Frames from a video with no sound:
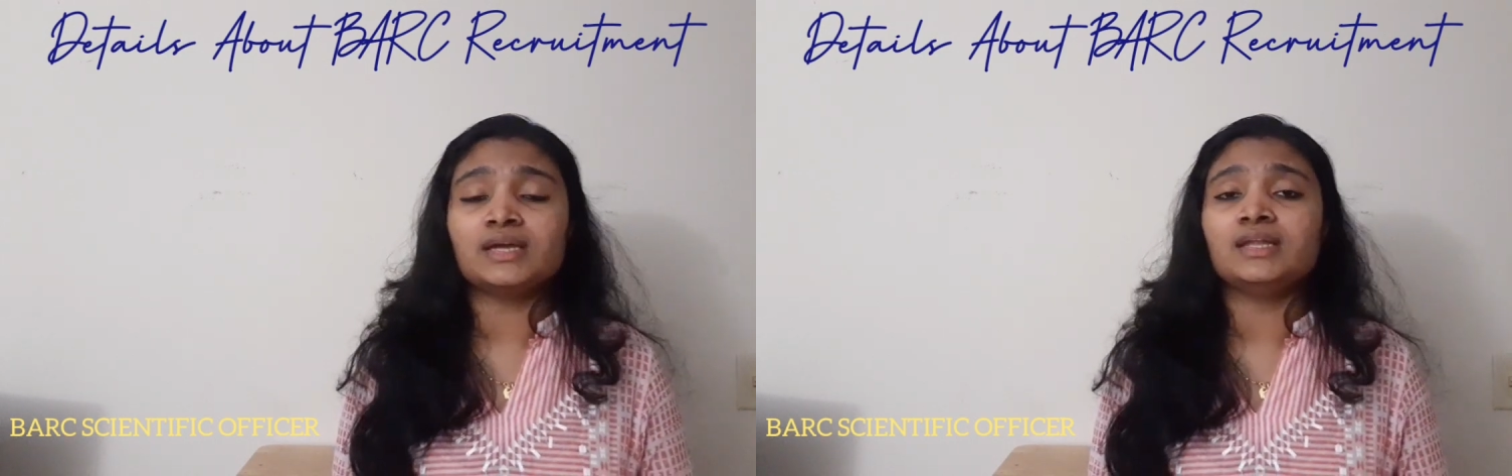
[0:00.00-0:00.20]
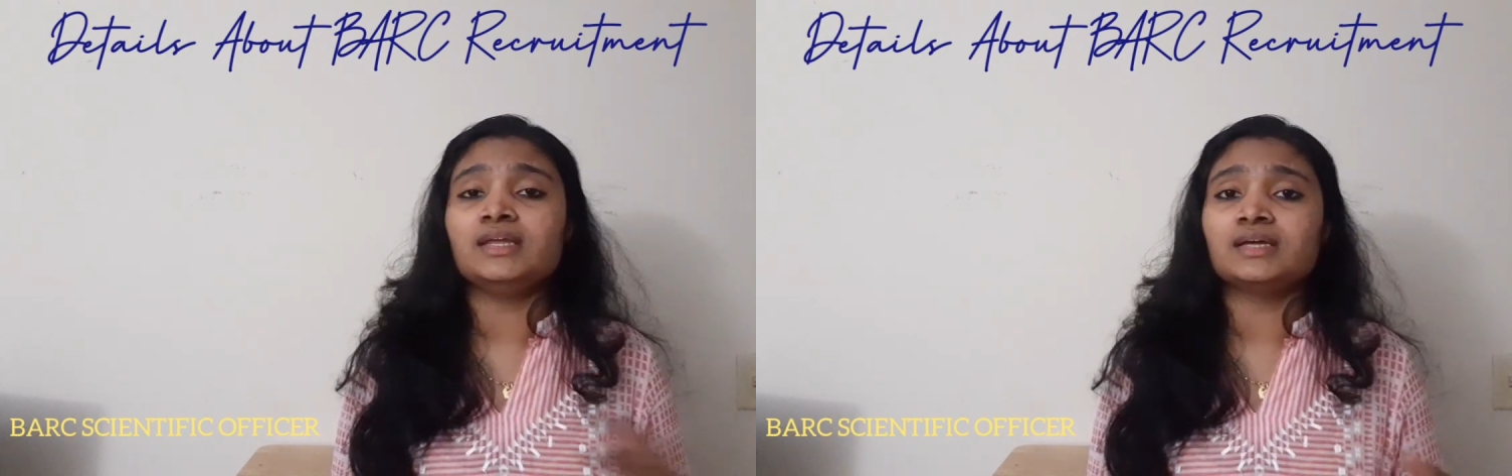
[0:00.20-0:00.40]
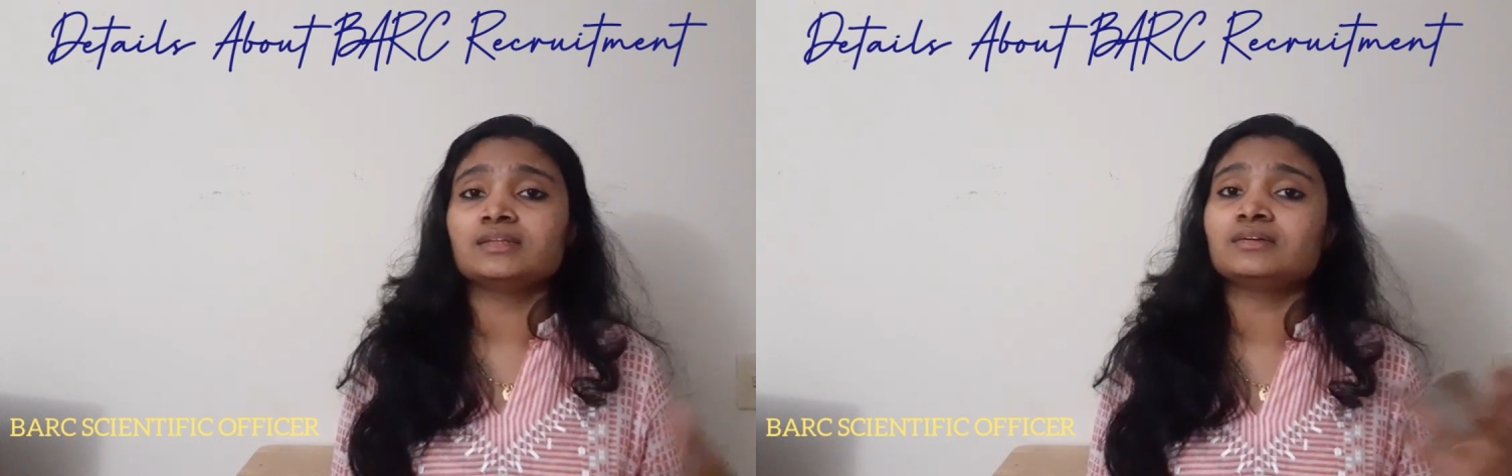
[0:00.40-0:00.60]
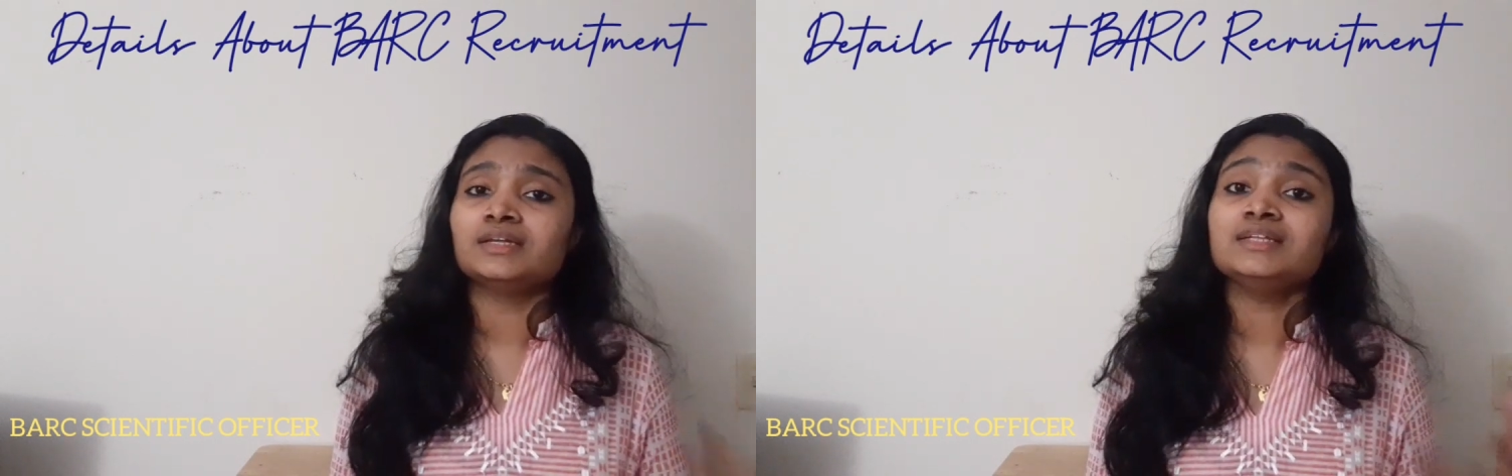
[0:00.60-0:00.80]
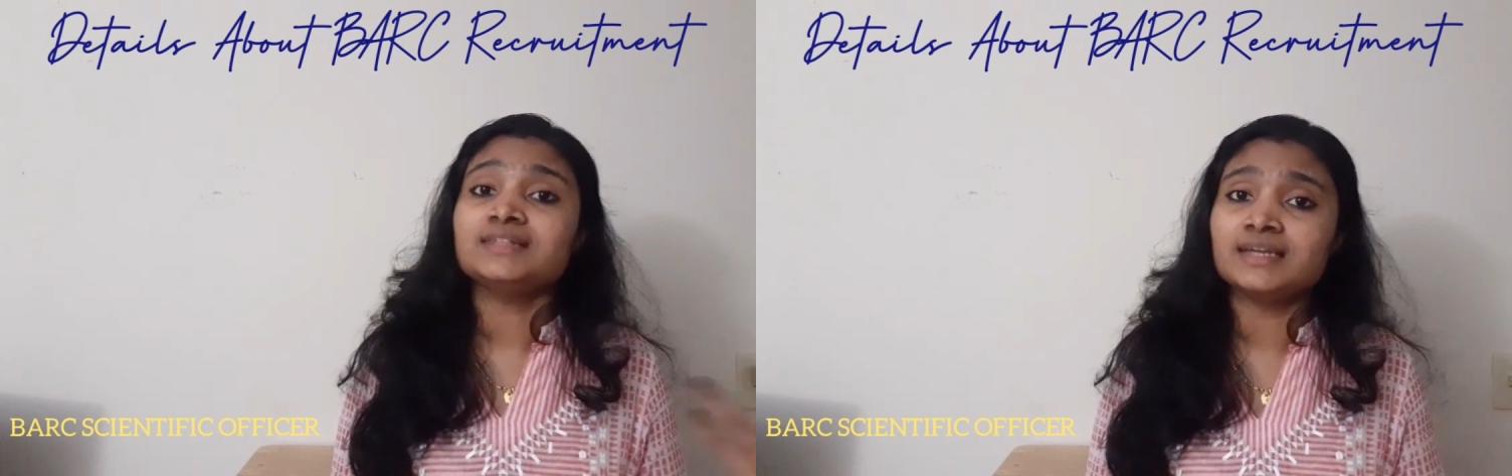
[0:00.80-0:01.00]
any other
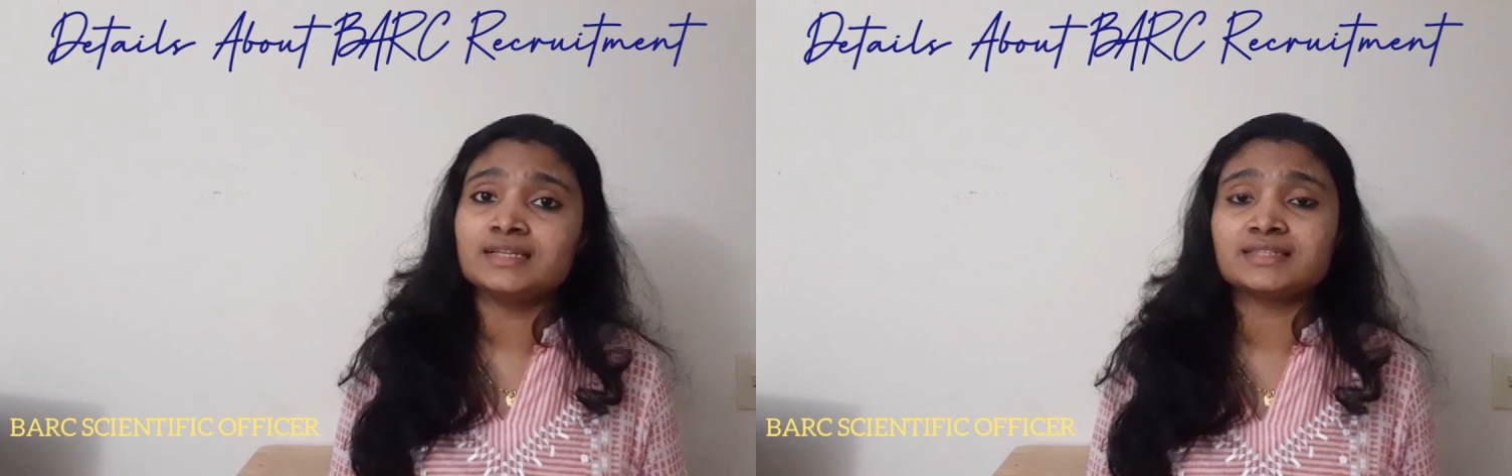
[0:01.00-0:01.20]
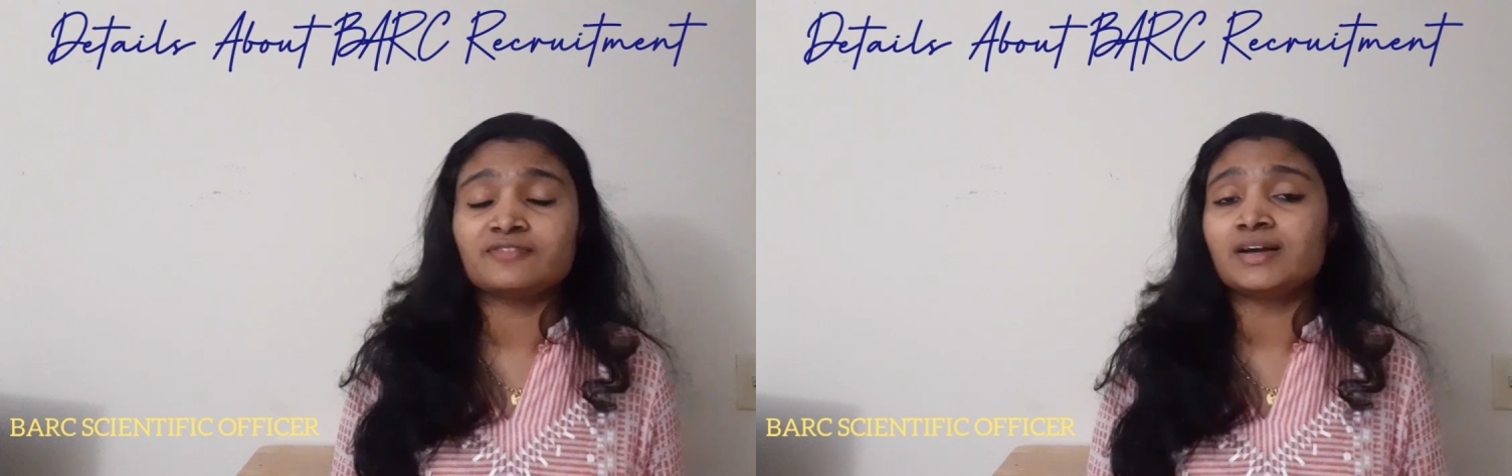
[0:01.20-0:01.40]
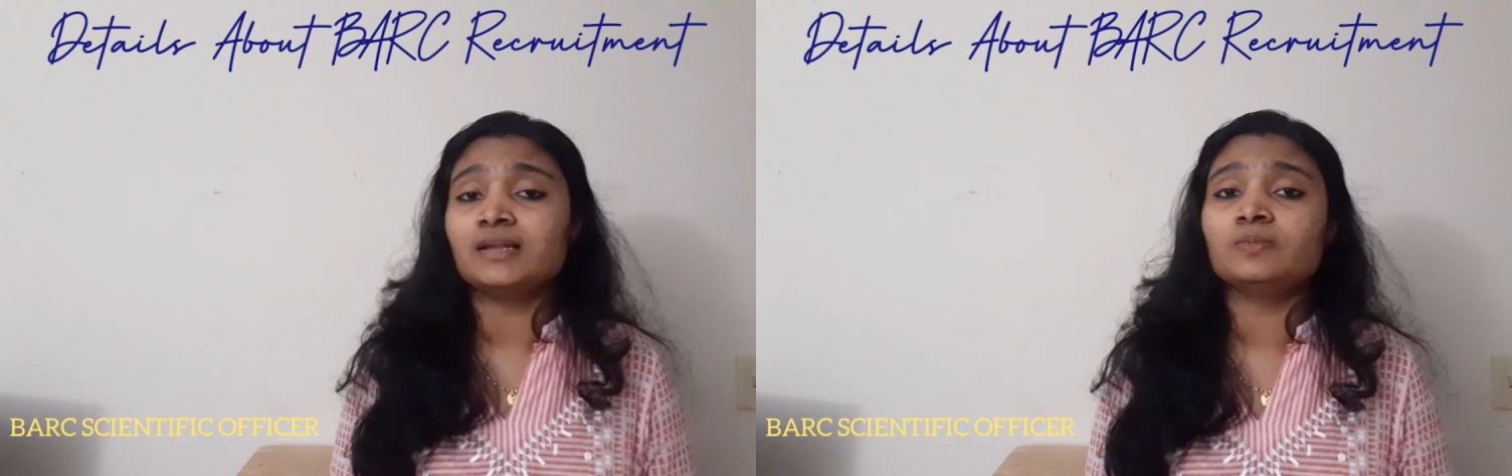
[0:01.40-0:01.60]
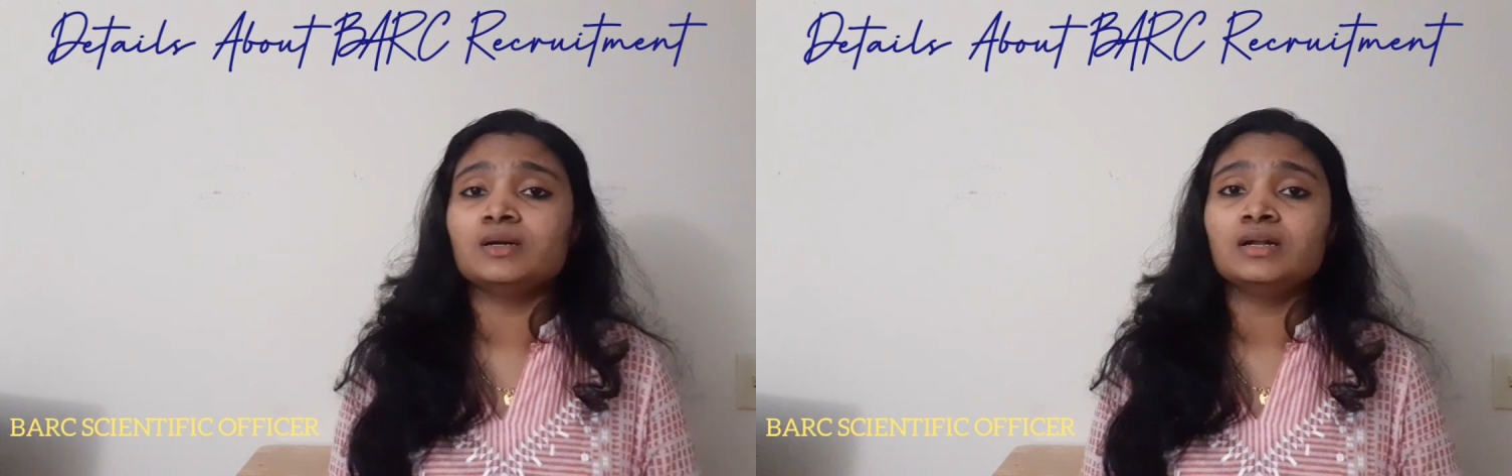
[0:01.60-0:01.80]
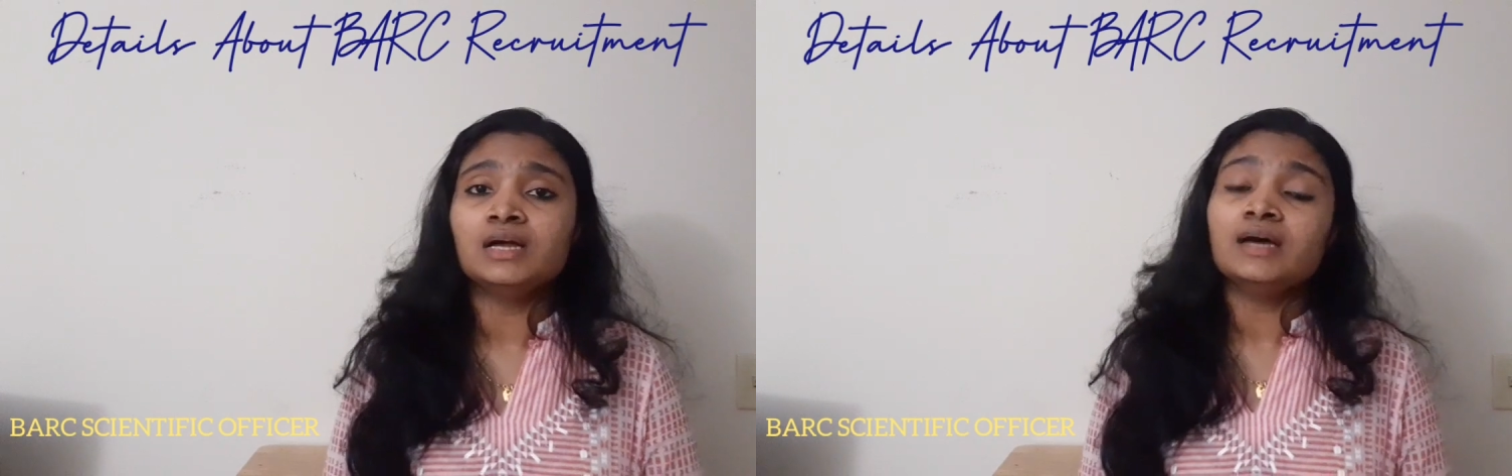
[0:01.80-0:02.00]
details available